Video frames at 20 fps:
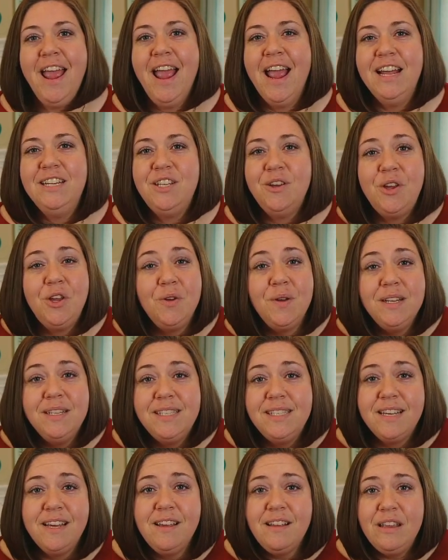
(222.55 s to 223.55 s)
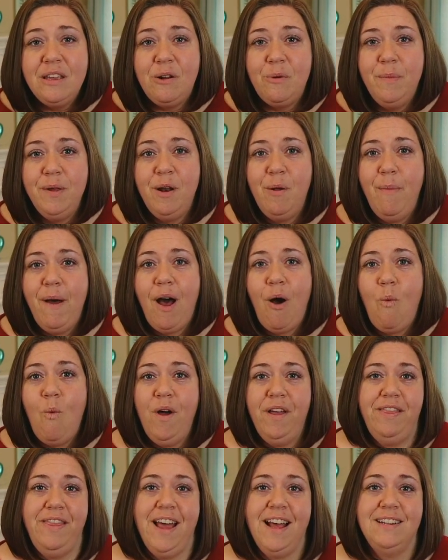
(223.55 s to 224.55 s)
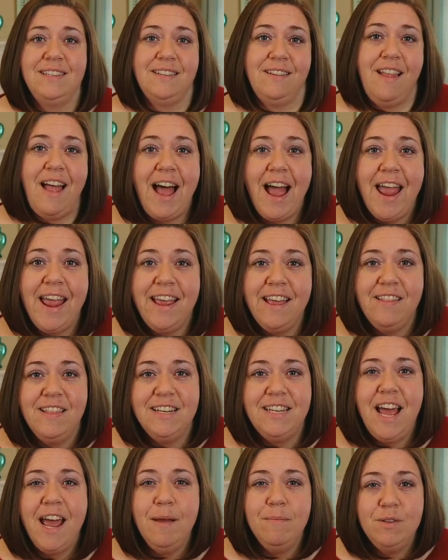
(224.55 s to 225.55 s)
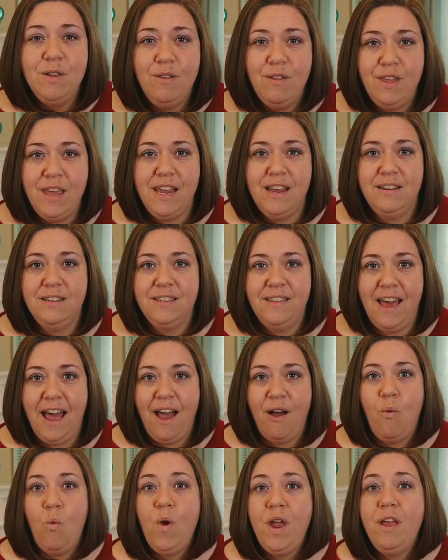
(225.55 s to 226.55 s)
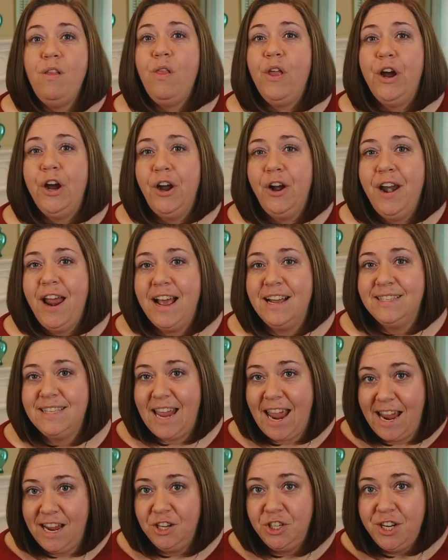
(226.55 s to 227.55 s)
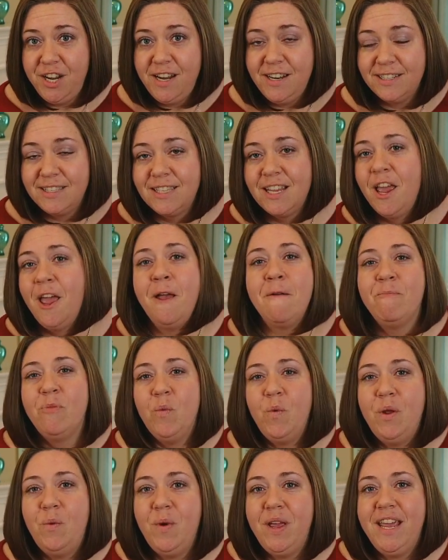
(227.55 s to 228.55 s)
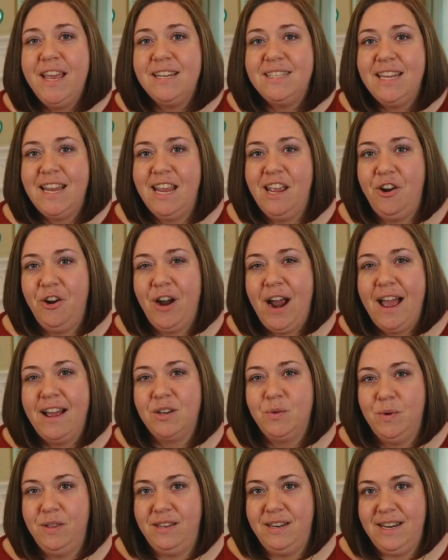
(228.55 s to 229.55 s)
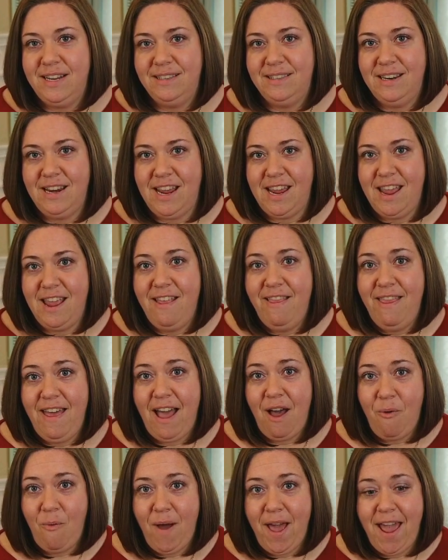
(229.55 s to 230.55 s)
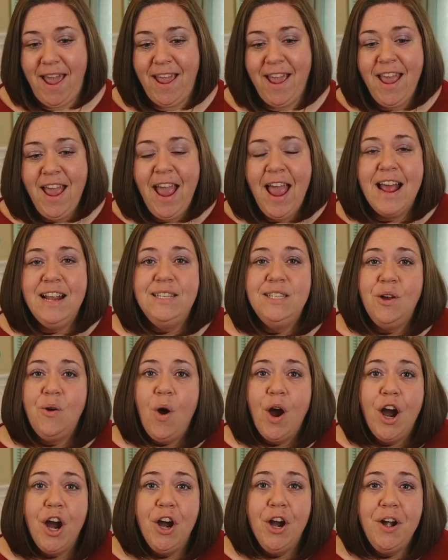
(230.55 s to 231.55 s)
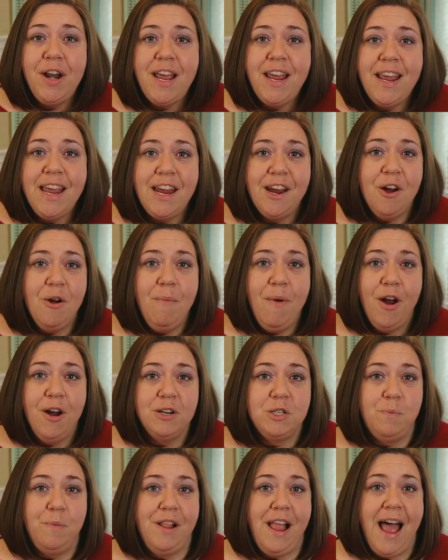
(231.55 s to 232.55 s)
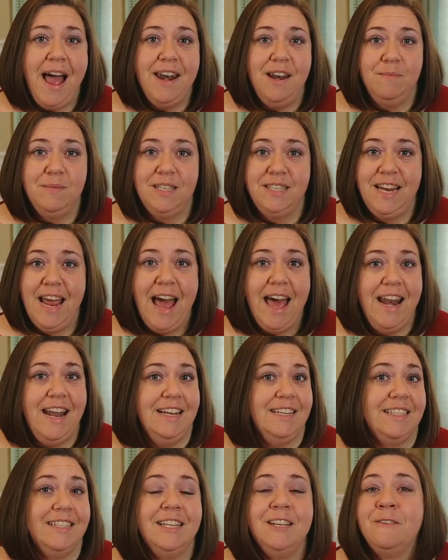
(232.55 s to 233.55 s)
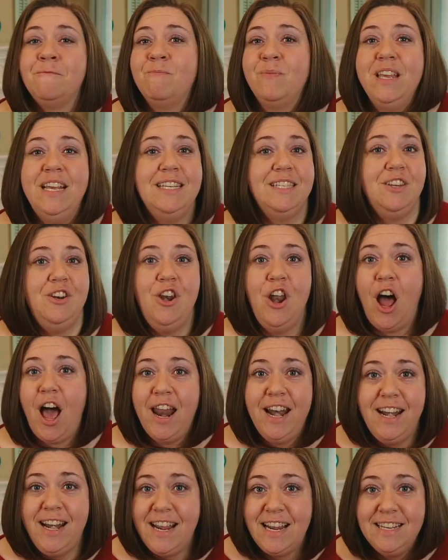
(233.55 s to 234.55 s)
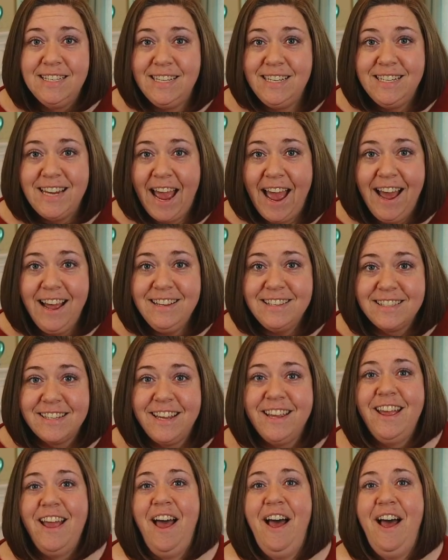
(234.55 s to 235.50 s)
And so you can see a little bit about what that's like and the types of things that we learn as agents when we get to interact with Disney in that way. And so earning earmarked platinum status is not an easy task.